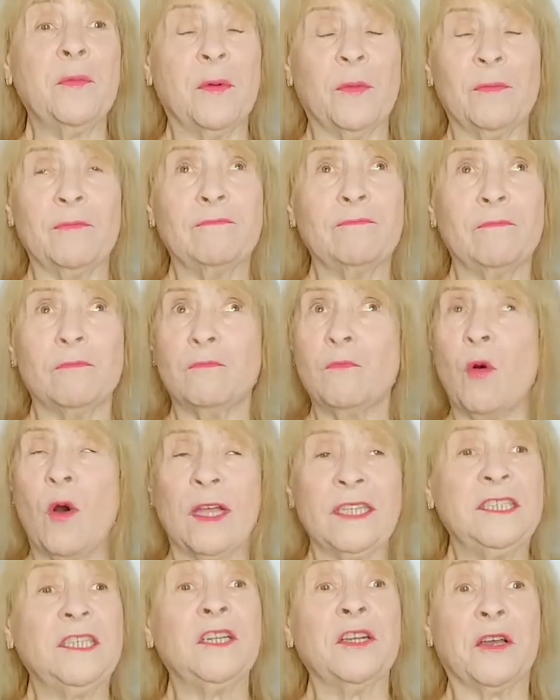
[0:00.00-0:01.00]

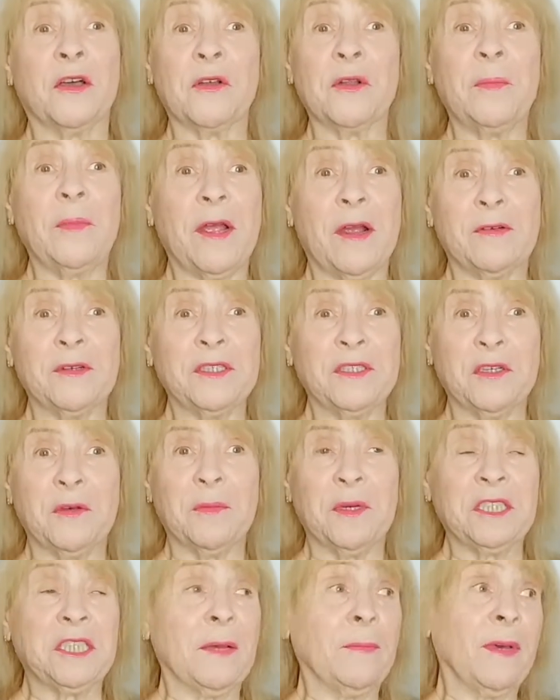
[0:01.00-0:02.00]
wanted to go to Paris so
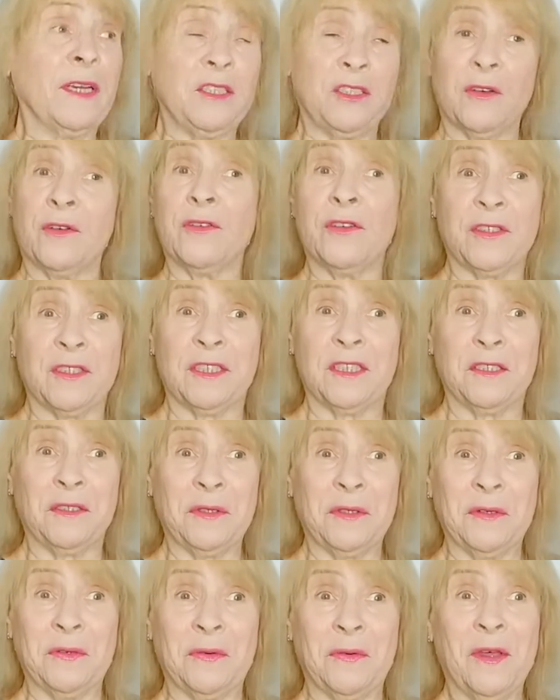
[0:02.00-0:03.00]
much, and my daughter did
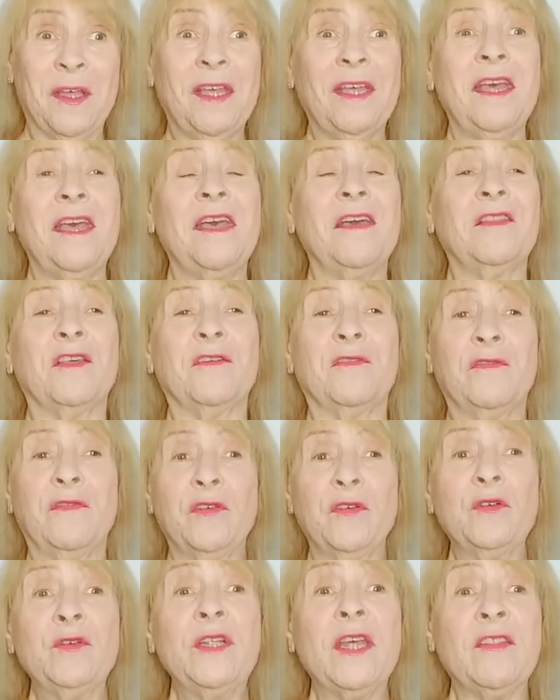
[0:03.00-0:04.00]
too. The
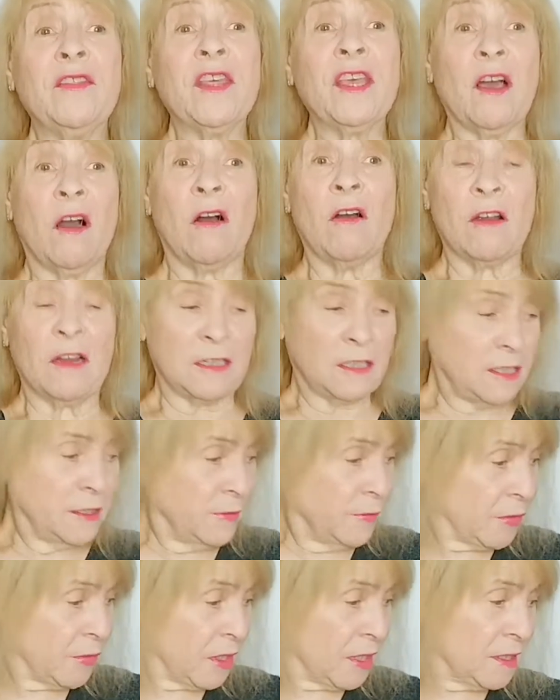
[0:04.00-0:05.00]
food and the art.
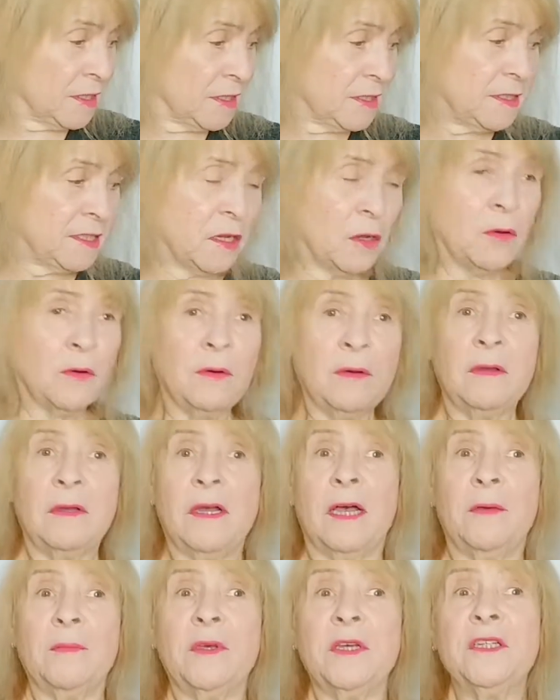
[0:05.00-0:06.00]
So
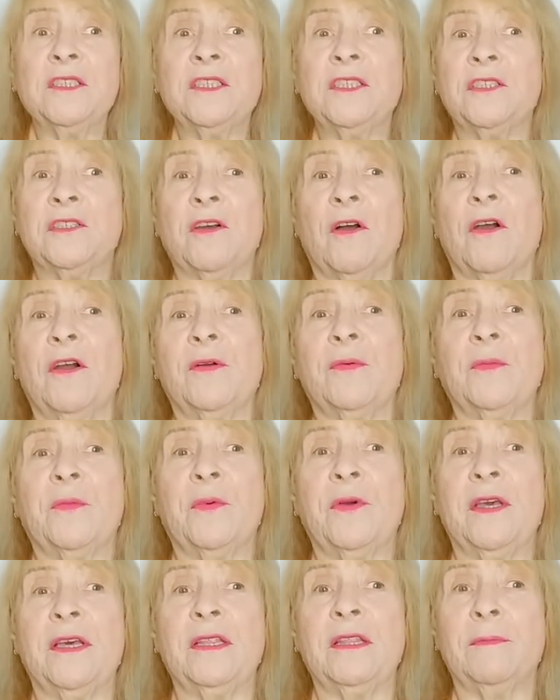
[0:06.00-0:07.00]
I'm going to start
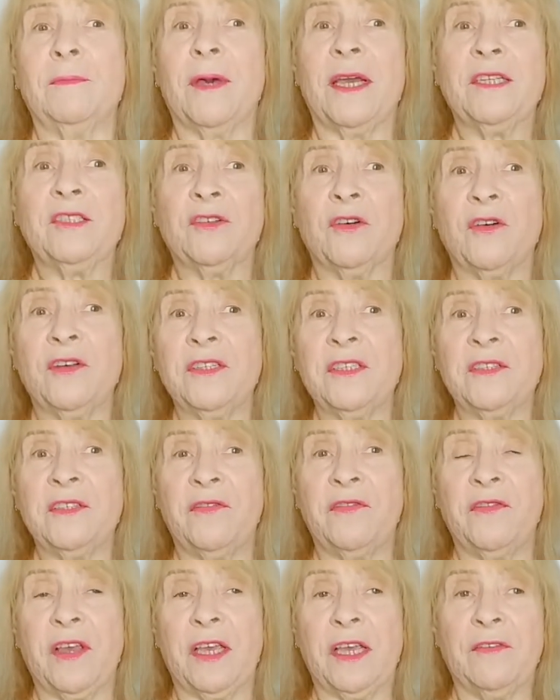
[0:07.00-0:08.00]
with my daughter's
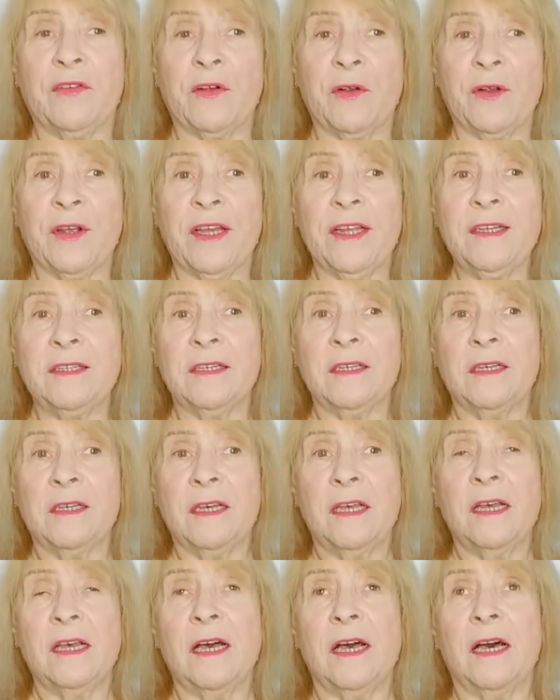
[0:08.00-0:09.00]
favorite,
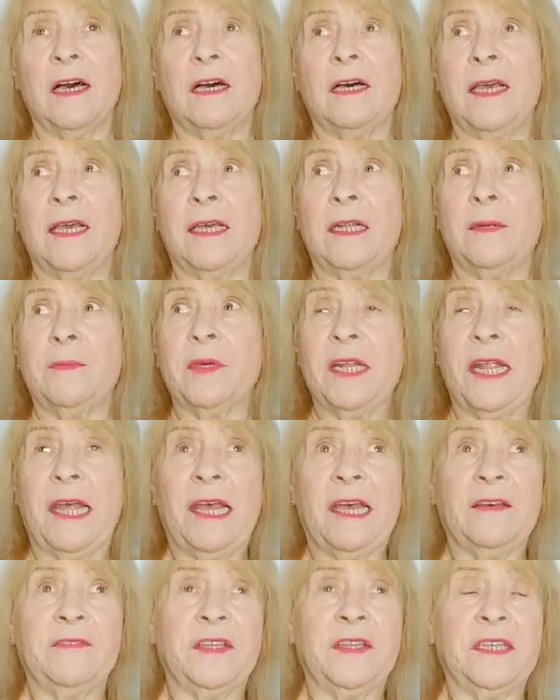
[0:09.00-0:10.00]
and I'm going to
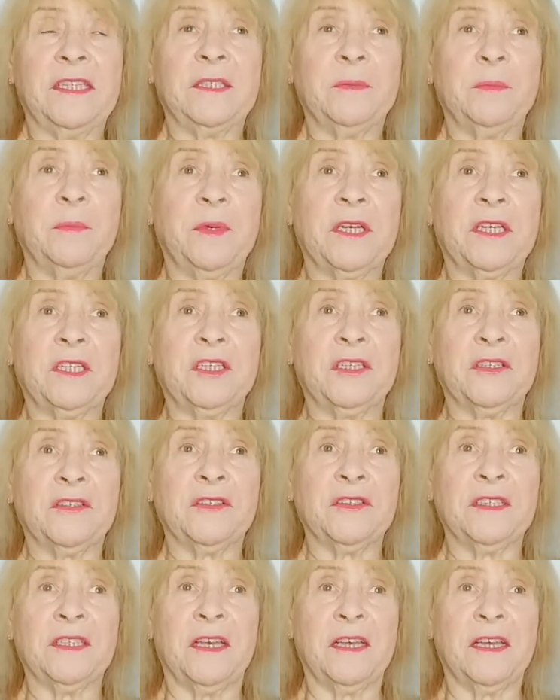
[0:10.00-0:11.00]
have these
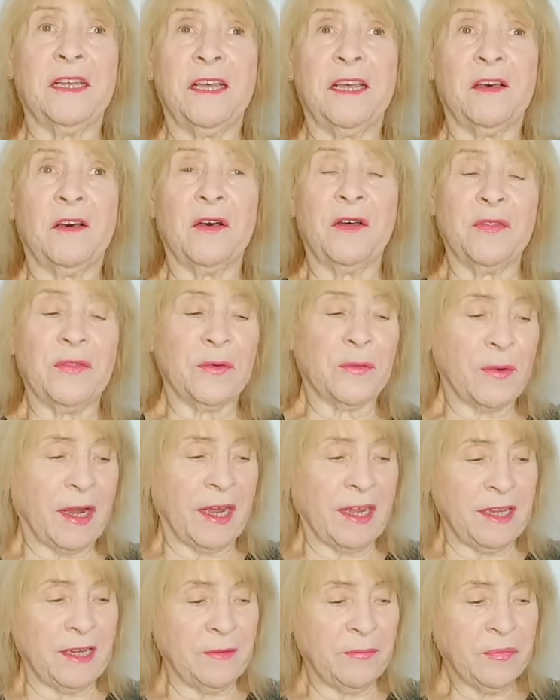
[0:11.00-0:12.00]
pictures on the
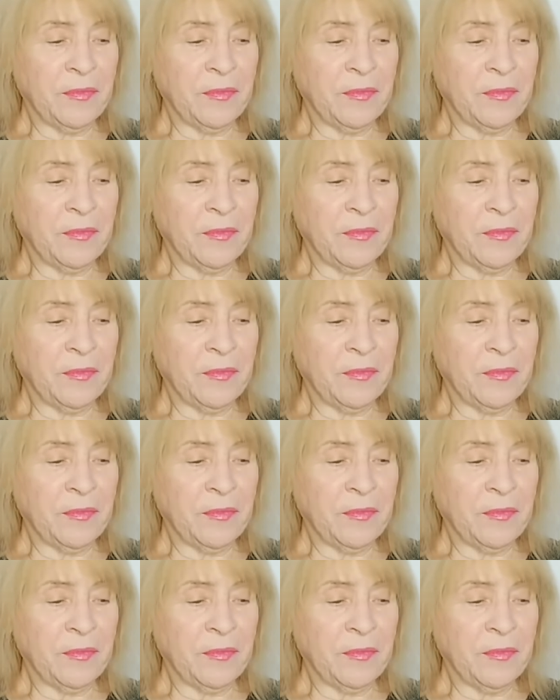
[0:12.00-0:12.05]
right.